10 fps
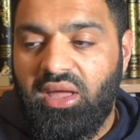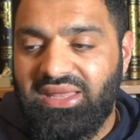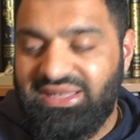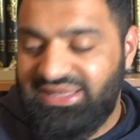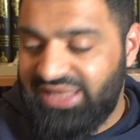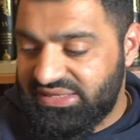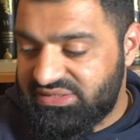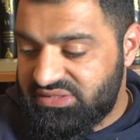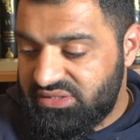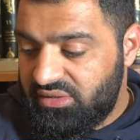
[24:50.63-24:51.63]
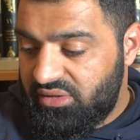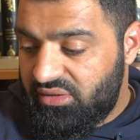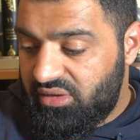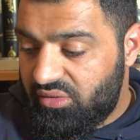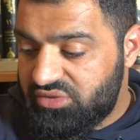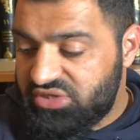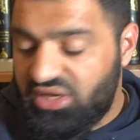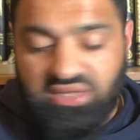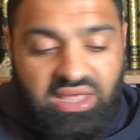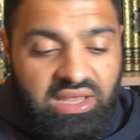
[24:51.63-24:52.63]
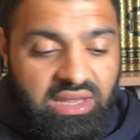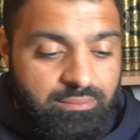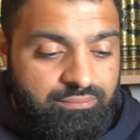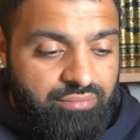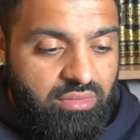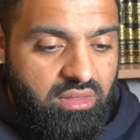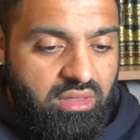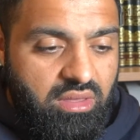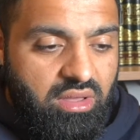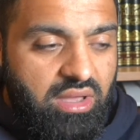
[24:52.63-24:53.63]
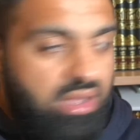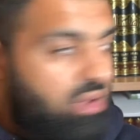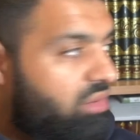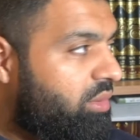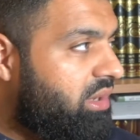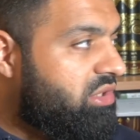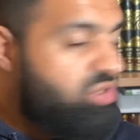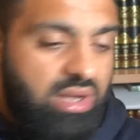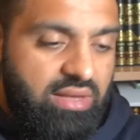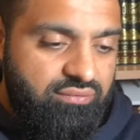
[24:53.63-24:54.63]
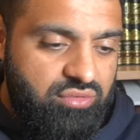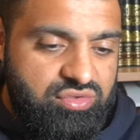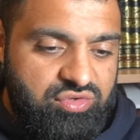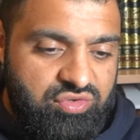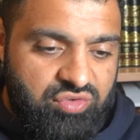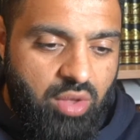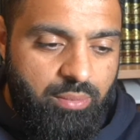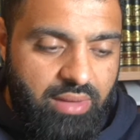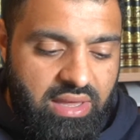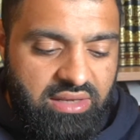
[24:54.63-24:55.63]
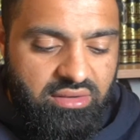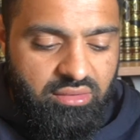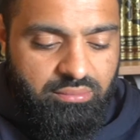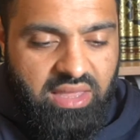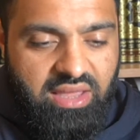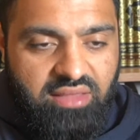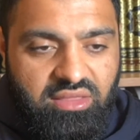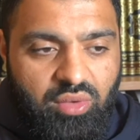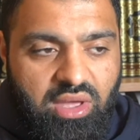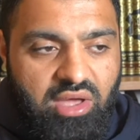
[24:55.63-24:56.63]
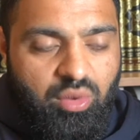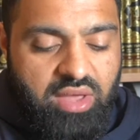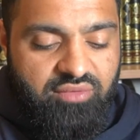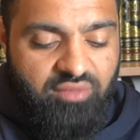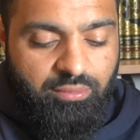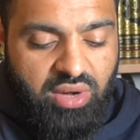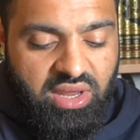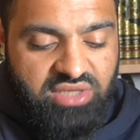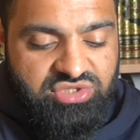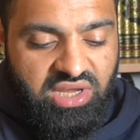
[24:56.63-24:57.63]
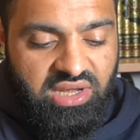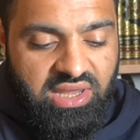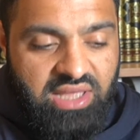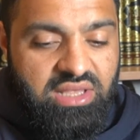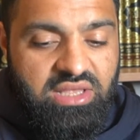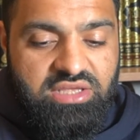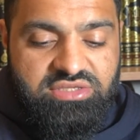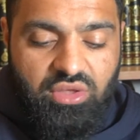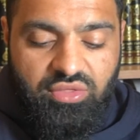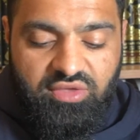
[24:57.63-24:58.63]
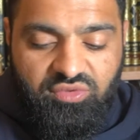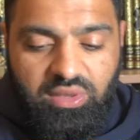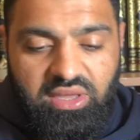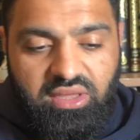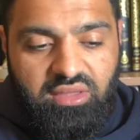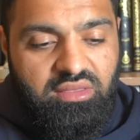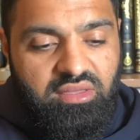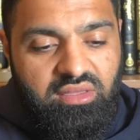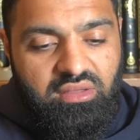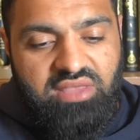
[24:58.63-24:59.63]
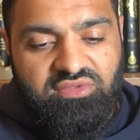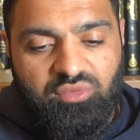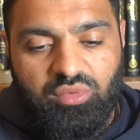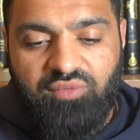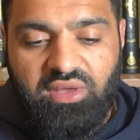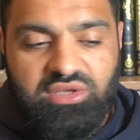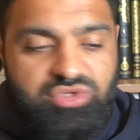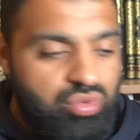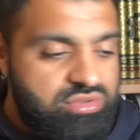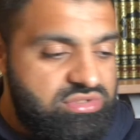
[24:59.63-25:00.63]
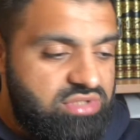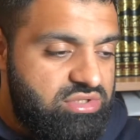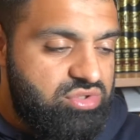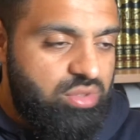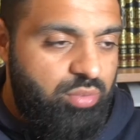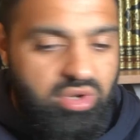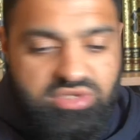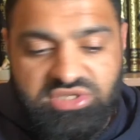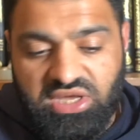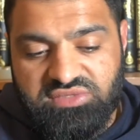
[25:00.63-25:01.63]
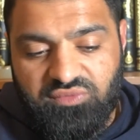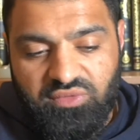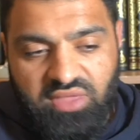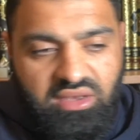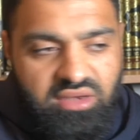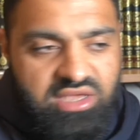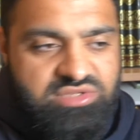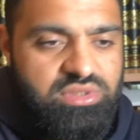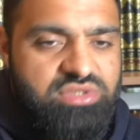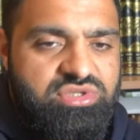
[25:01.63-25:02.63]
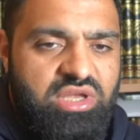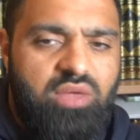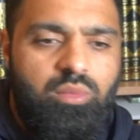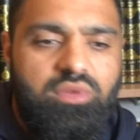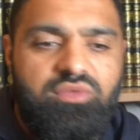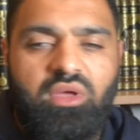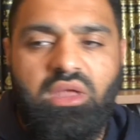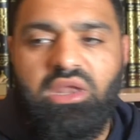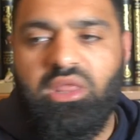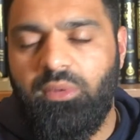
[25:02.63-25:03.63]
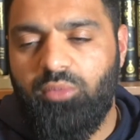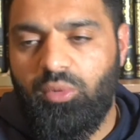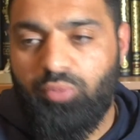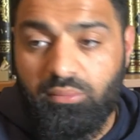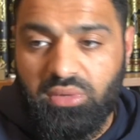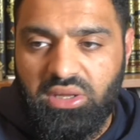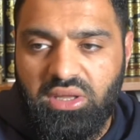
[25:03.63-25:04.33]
debt. Now, inshallah ta'ala, we do have to stop and make our way for prayer, inshallah. So this week the lesson was fairly short. I do apologize for that. Next week, inshallah, we'll start a little bit more promptly